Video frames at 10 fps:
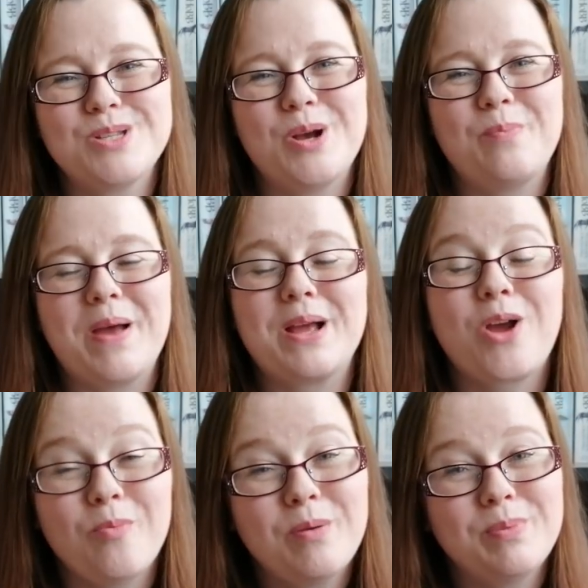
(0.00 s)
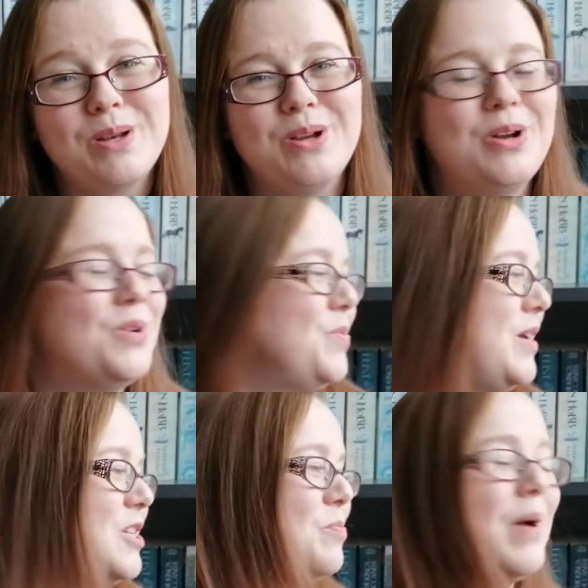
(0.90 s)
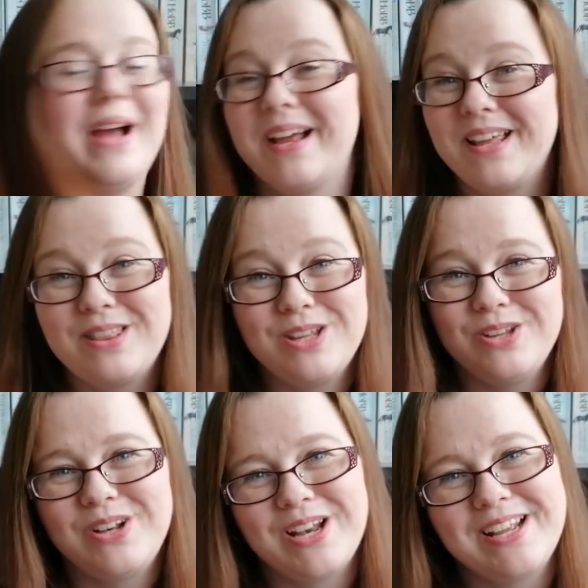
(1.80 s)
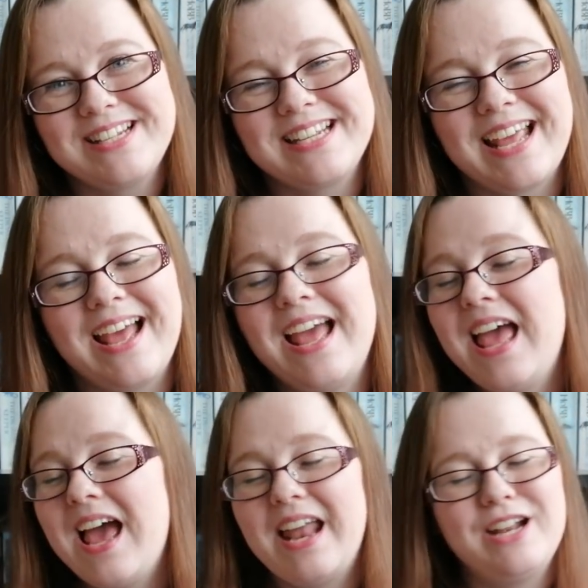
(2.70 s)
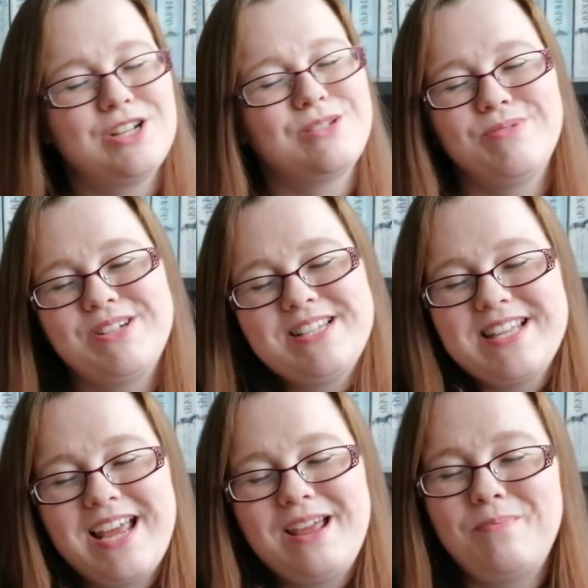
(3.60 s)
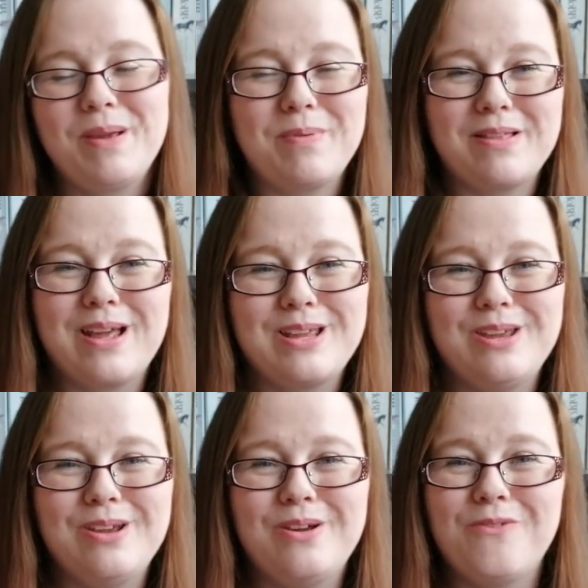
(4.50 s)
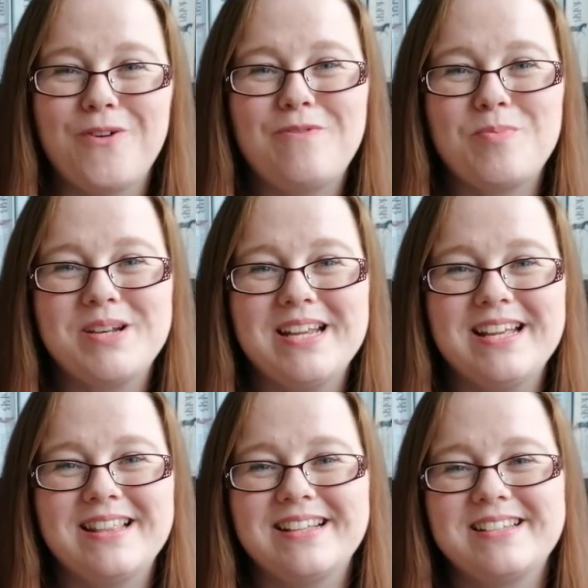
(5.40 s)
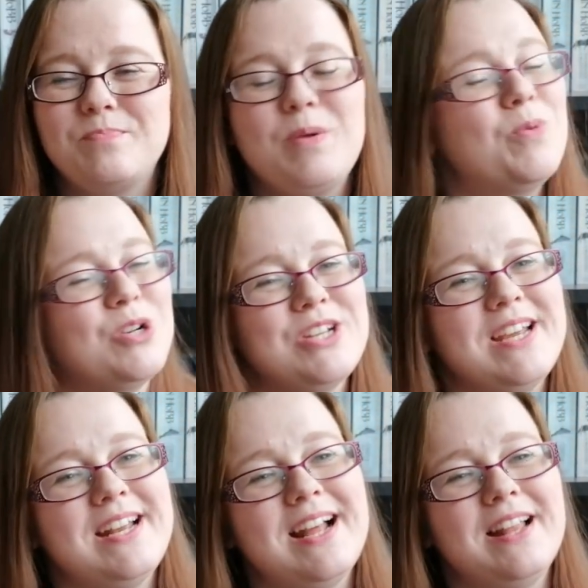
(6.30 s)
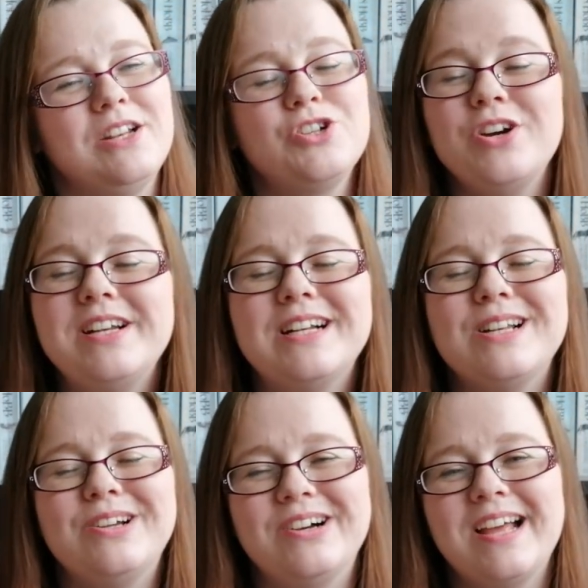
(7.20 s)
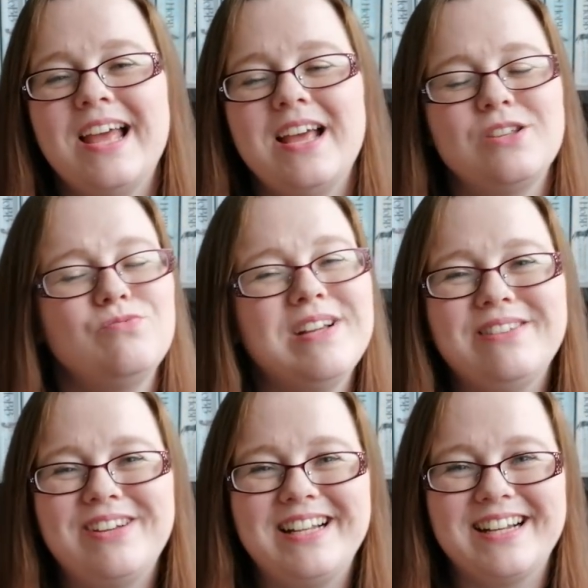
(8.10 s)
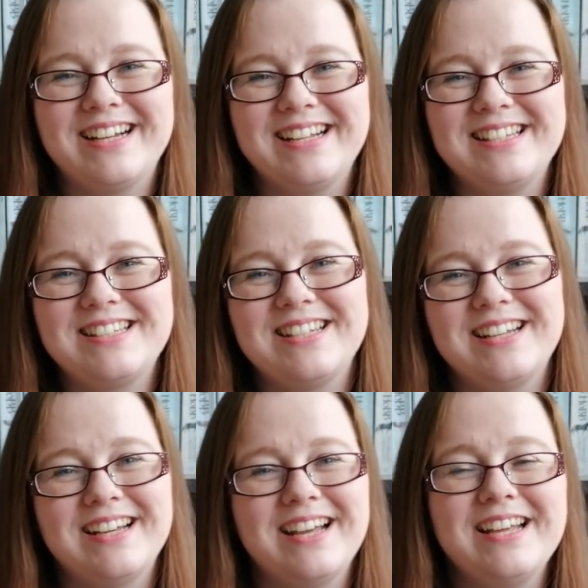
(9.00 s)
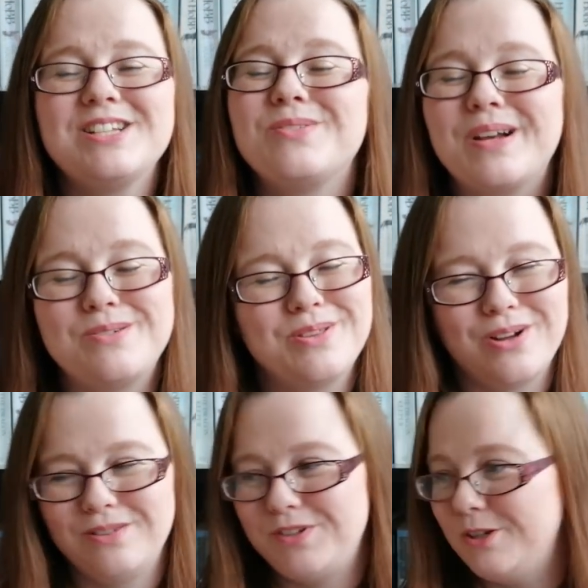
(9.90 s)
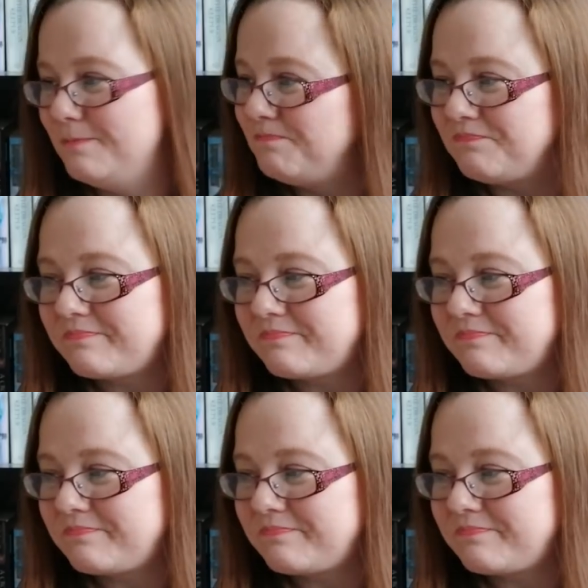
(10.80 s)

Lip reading: up and comment below which bag that you'd like to get. And I just want to say a big, big thank you for everybody that's been watching and joining along. It's really, really nice to interact with all of you.